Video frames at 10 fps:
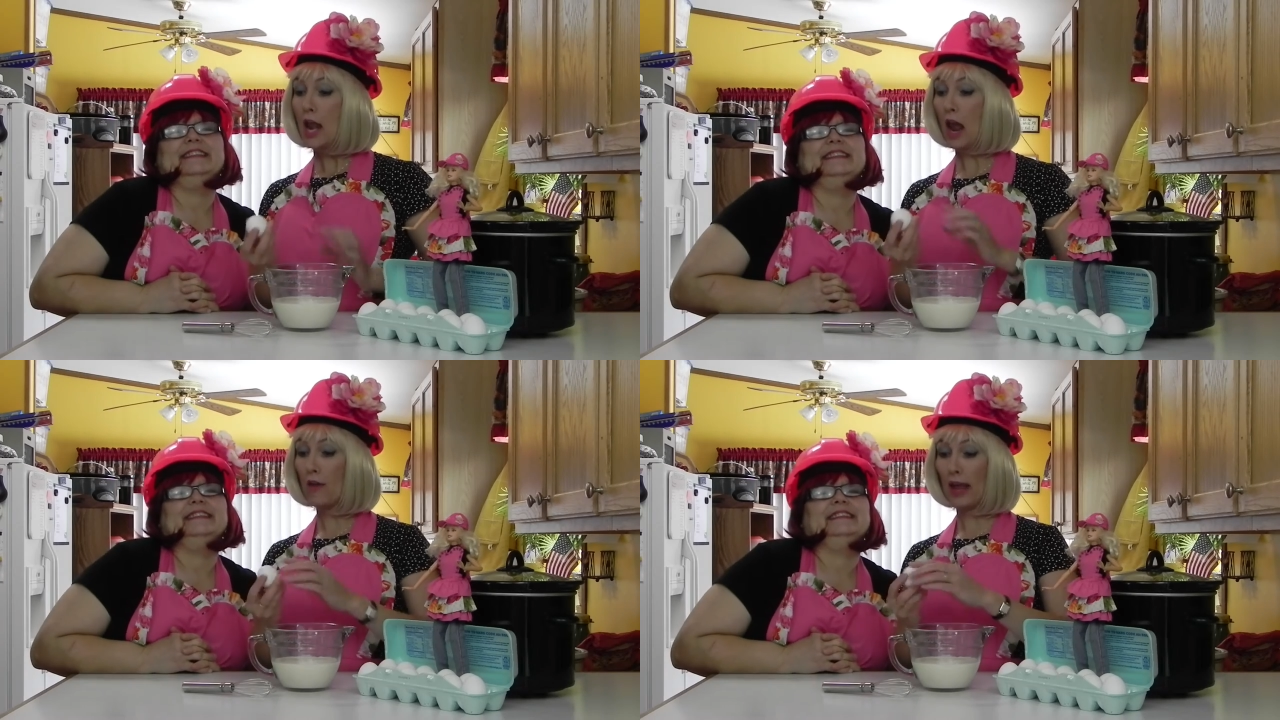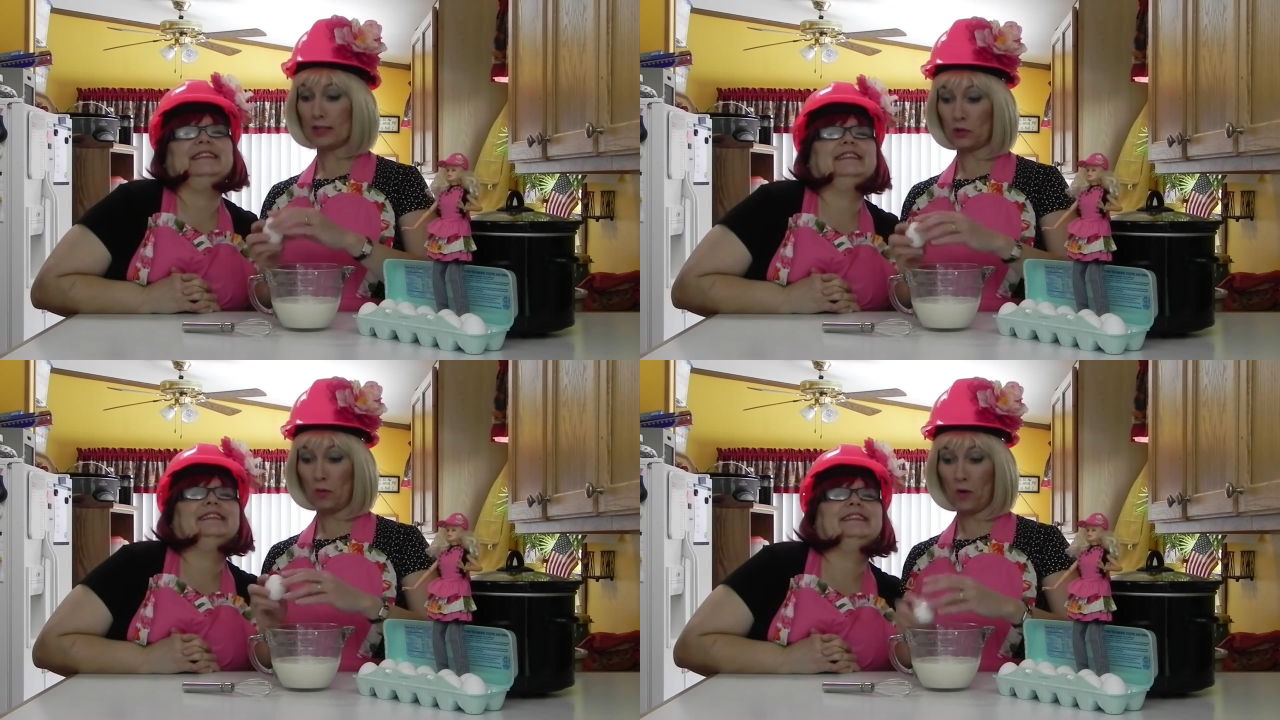Speaker 1: Now
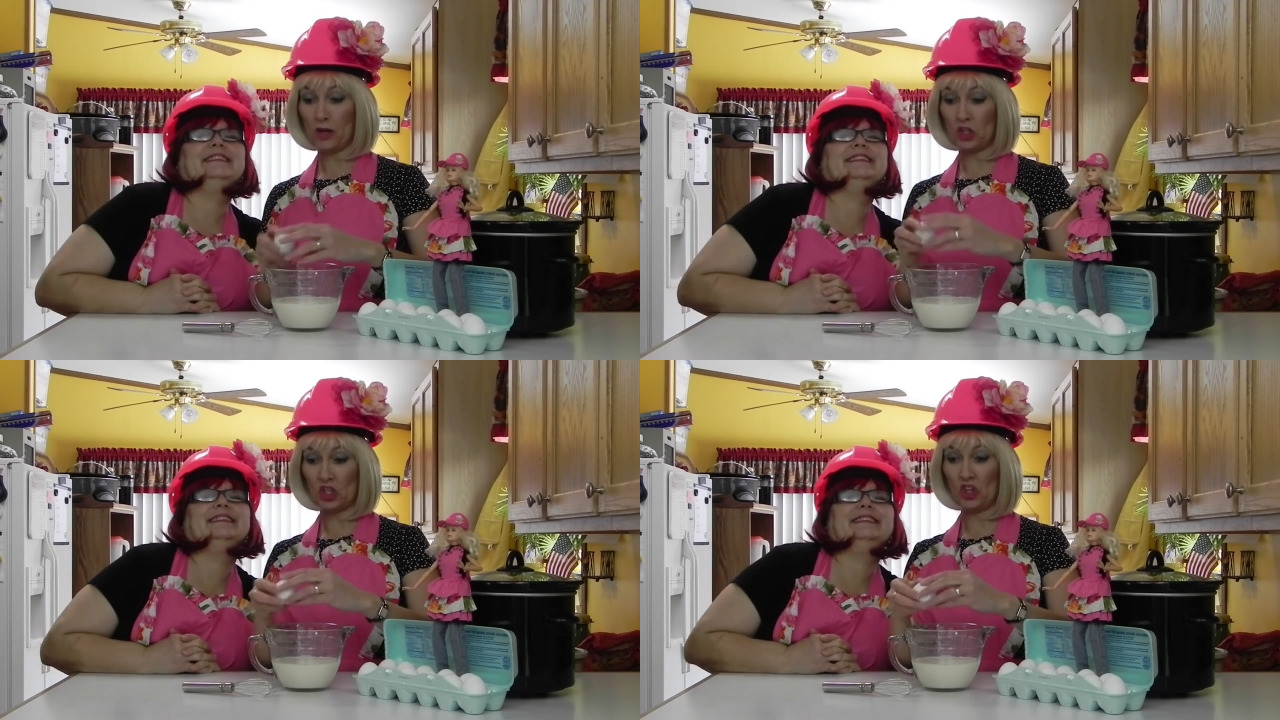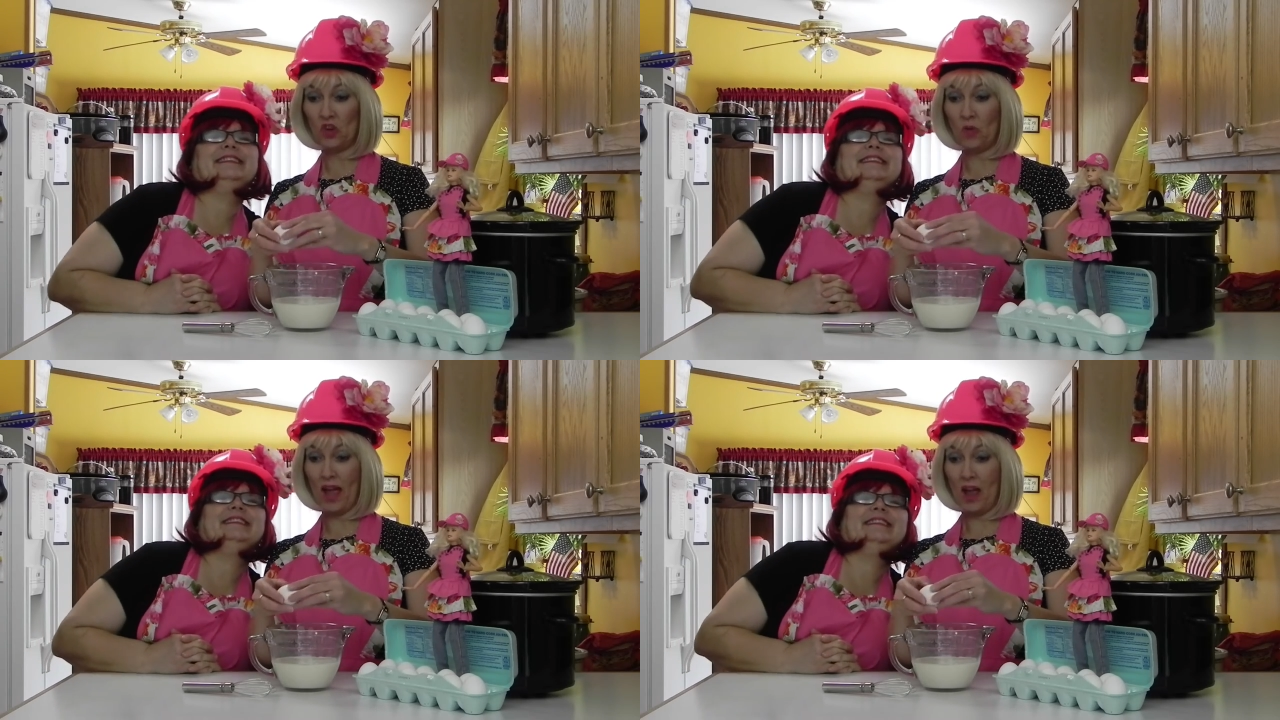next we want
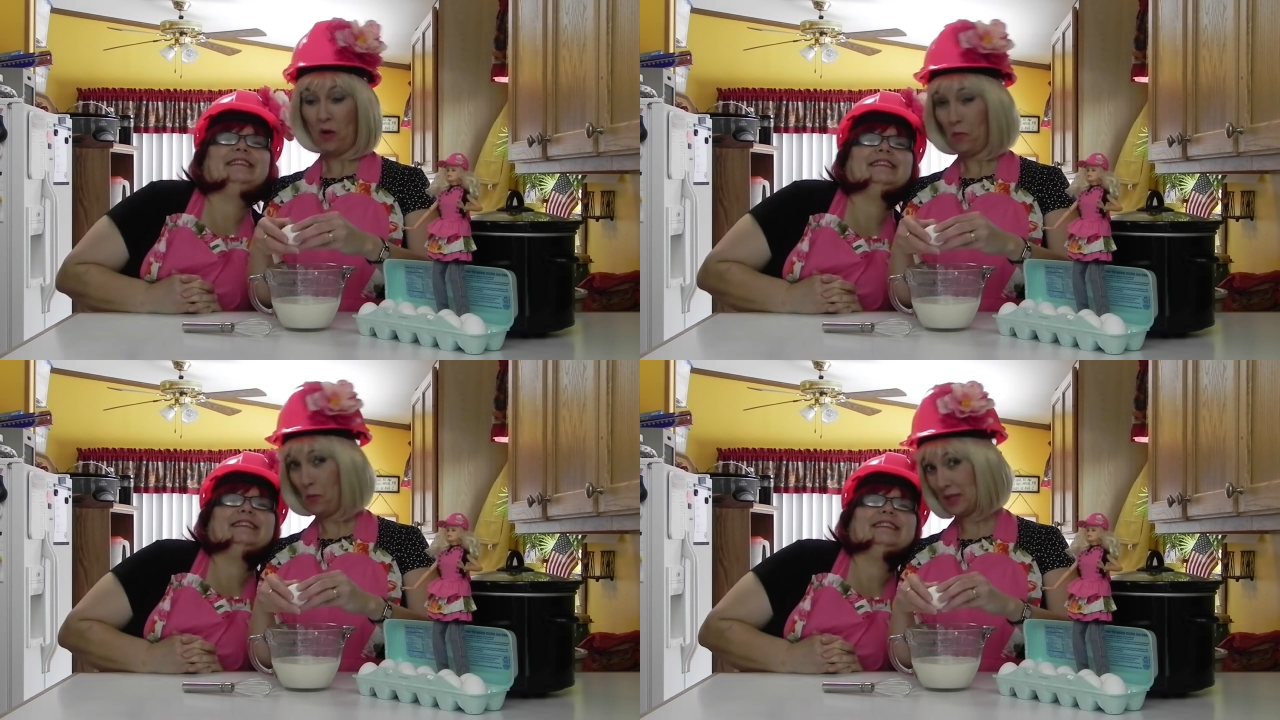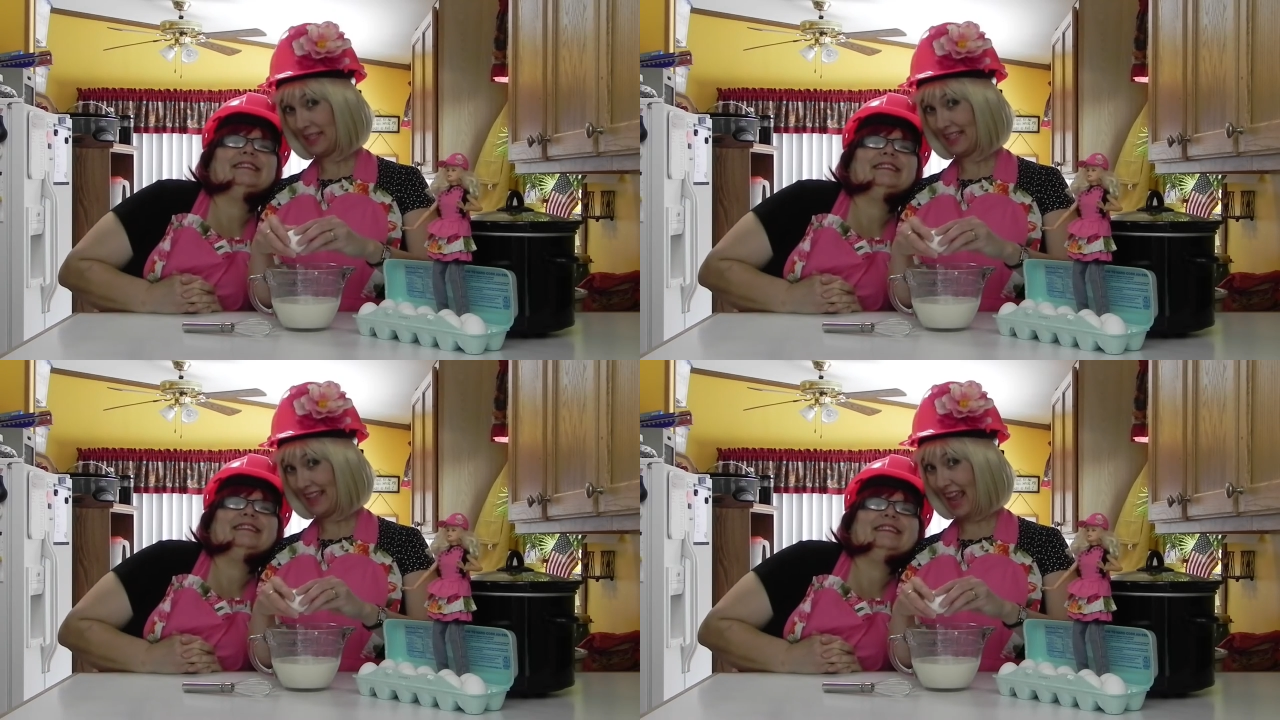to
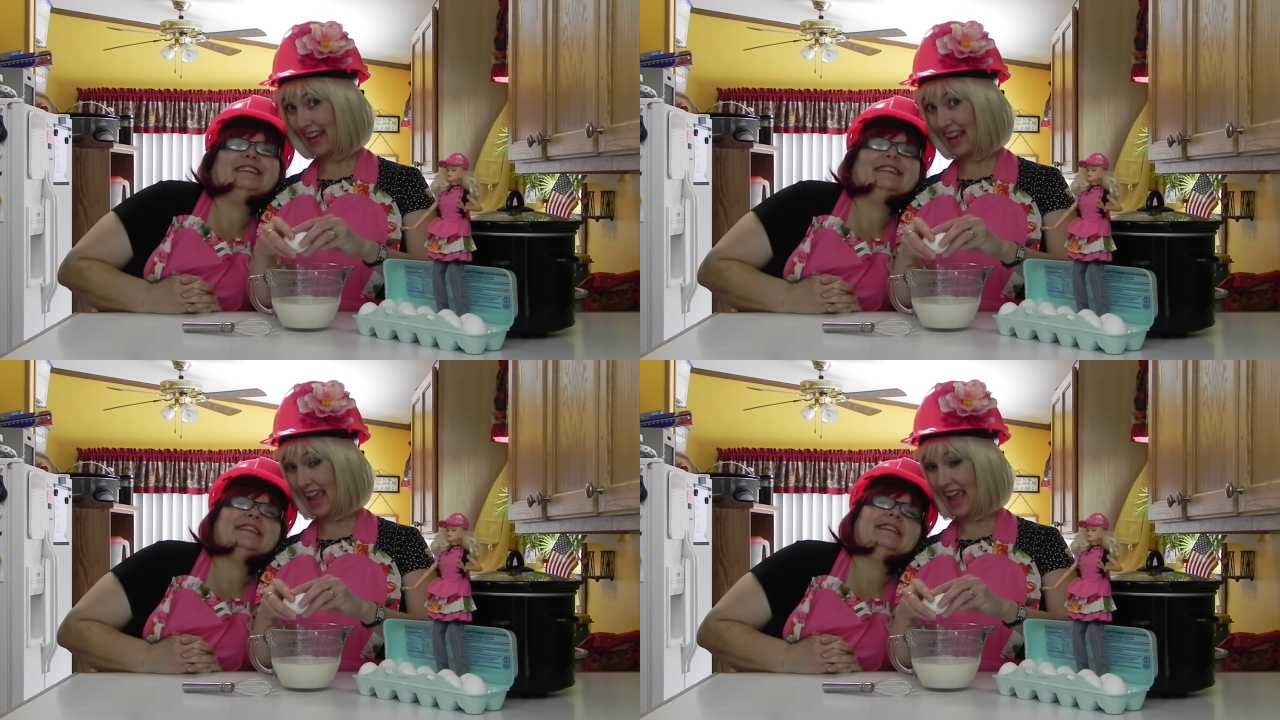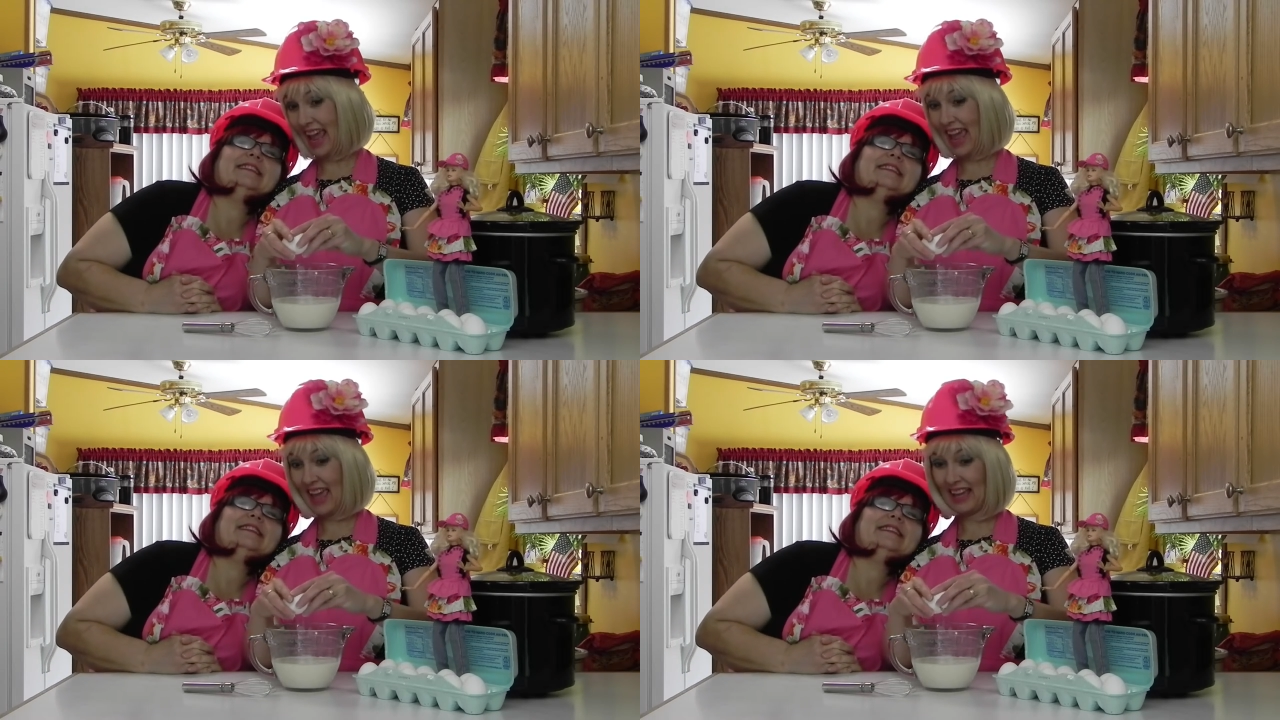whisk that
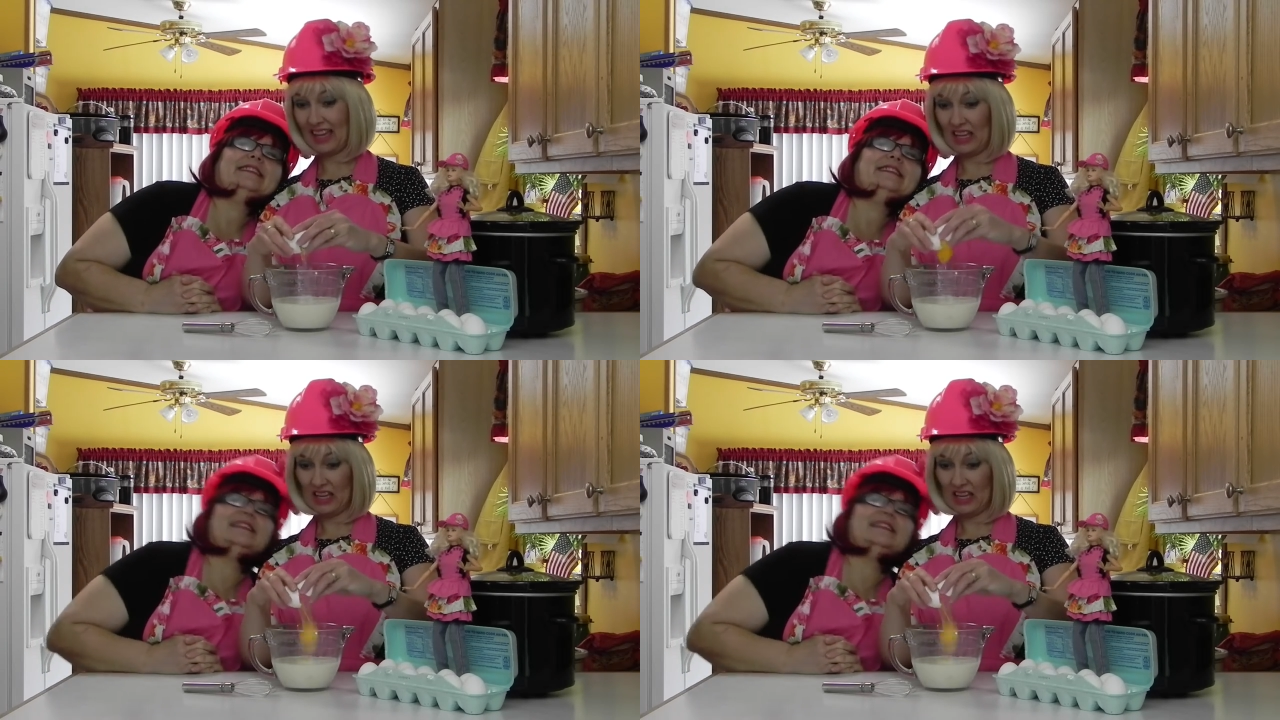egg